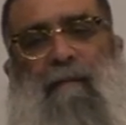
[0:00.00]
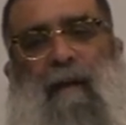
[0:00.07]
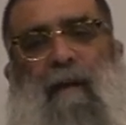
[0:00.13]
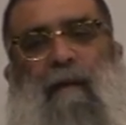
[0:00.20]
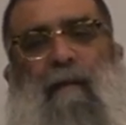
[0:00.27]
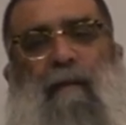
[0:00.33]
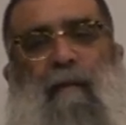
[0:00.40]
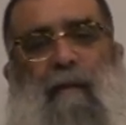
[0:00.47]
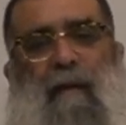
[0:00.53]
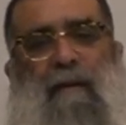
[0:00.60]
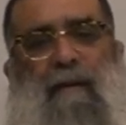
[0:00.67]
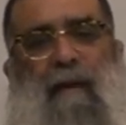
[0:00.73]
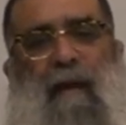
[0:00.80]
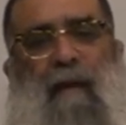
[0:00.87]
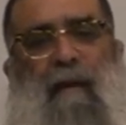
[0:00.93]
You know, look
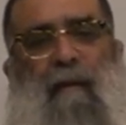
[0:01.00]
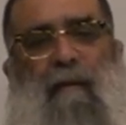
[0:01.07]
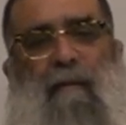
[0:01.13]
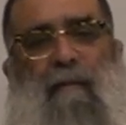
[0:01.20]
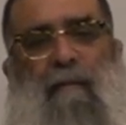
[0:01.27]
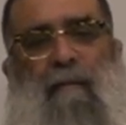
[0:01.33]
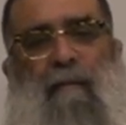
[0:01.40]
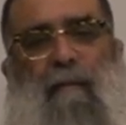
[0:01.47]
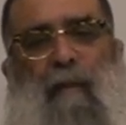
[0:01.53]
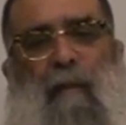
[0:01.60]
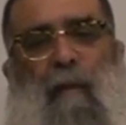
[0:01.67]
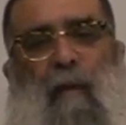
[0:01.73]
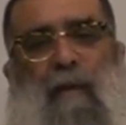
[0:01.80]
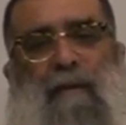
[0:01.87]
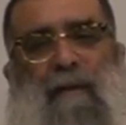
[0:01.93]
us there,
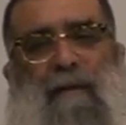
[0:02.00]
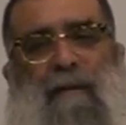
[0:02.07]
promote